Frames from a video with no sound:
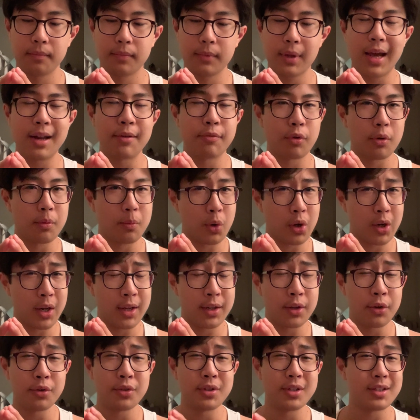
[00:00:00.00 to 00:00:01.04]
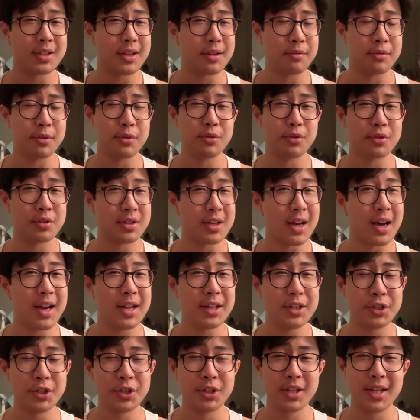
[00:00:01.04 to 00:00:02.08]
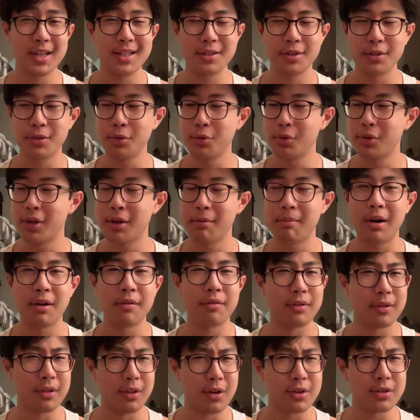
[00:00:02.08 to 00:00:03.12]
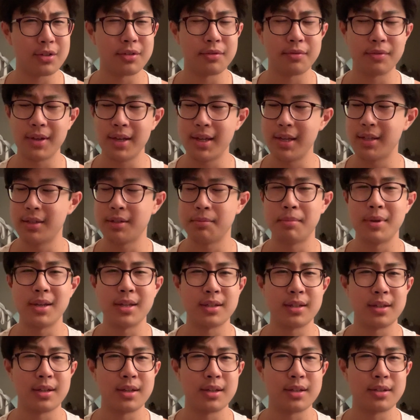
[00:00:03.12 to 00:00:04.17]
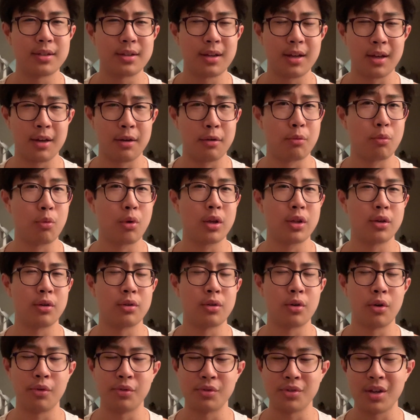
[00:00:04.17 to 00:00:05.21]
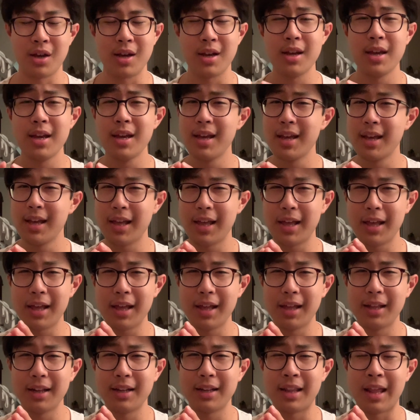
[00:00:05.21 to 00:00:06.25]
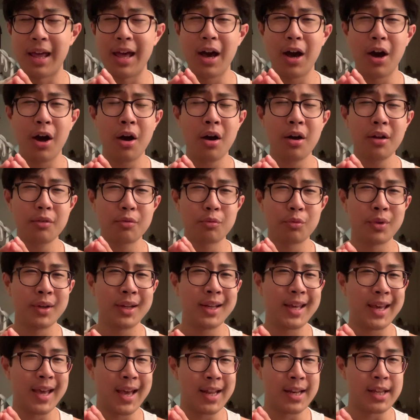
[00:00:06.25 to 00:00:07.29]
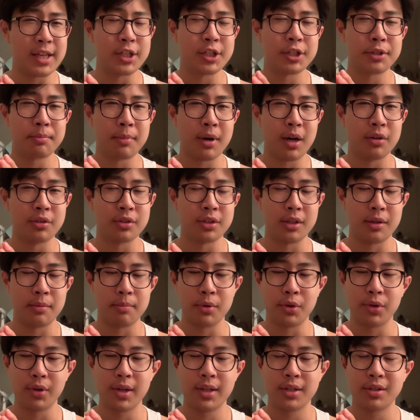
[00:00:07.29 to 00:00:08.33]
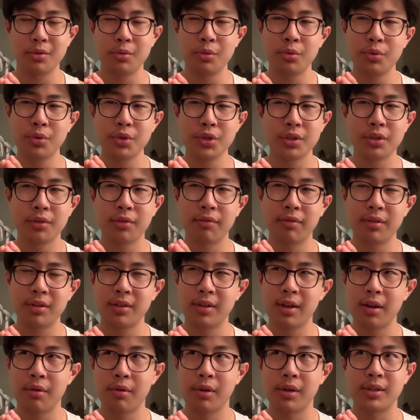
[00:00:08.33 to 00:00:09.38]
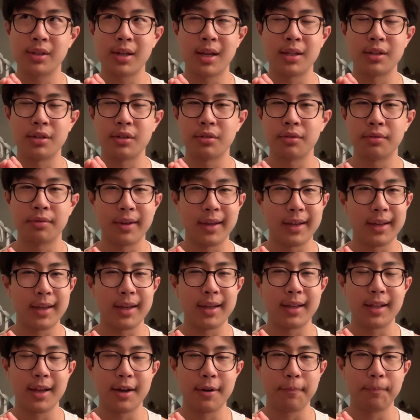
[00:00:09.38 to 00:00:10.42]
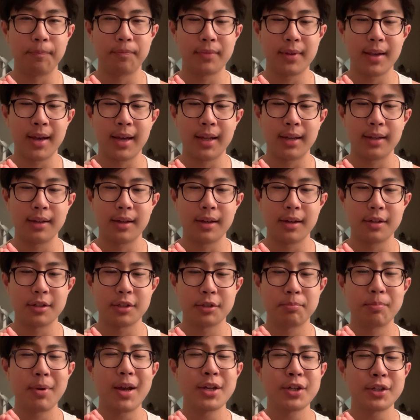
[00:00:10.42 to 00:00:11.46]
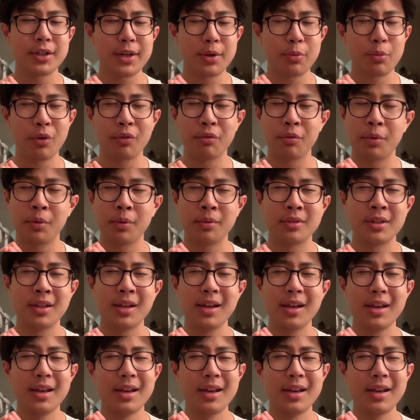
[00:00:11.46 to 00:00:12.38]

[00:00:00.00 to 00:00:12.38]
And from what I noticed, if you just turn shit to talking about philosophies, business, uh, what your goals are, there aren't really any smiles anymore. It's all just serious and just thinking now. And uh, especially with a